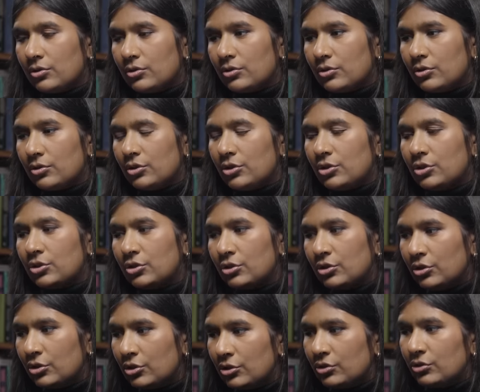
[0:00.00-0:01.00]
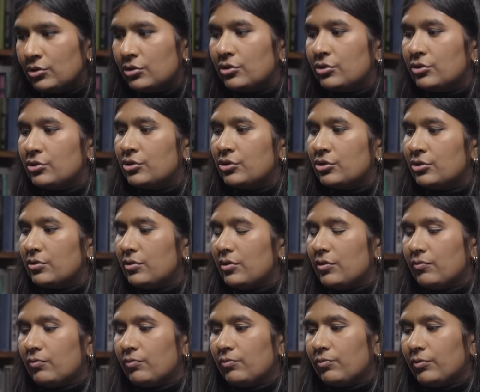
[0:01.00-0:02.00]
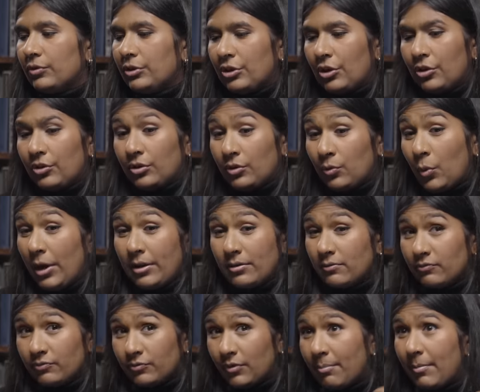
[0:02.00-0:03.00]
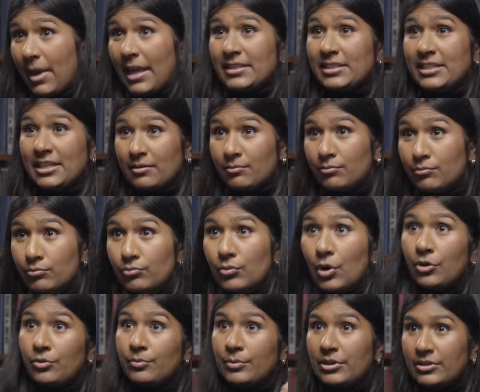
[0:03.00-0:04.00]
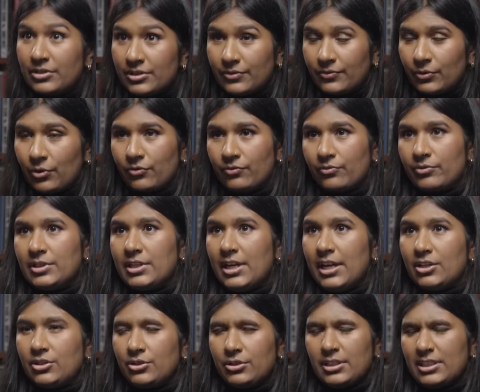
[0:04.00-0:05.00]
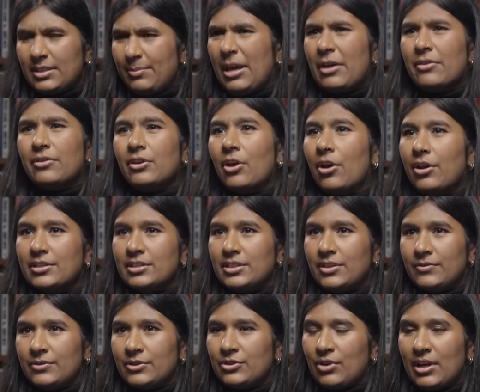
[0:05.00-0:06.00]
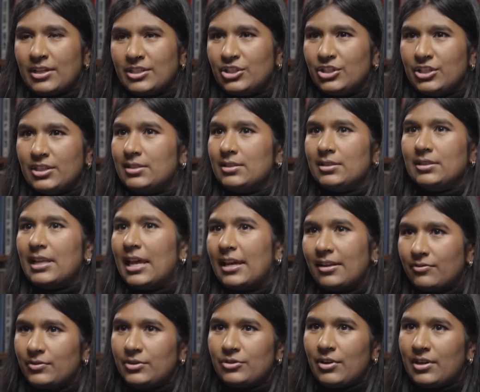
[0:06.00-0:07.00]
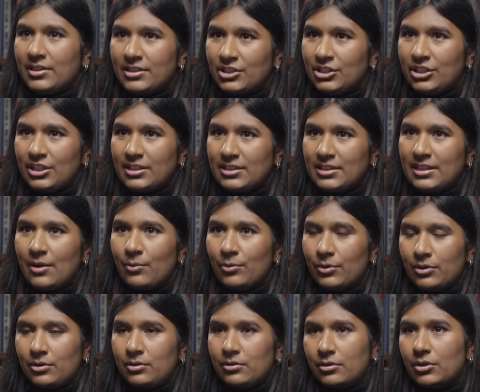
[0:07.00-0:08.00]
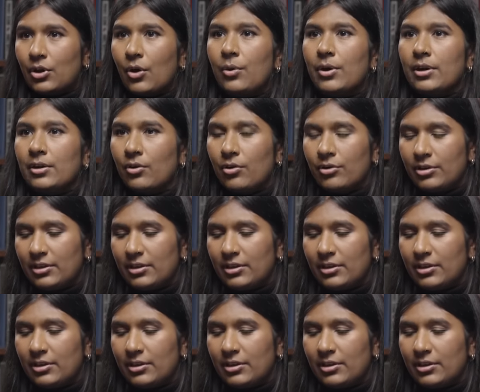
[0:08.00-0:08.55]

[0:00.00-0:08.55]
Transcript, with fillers: huge... you know, quite romantic moments of confrontation. It's about the kinds of strategies and lack of strategies that were going on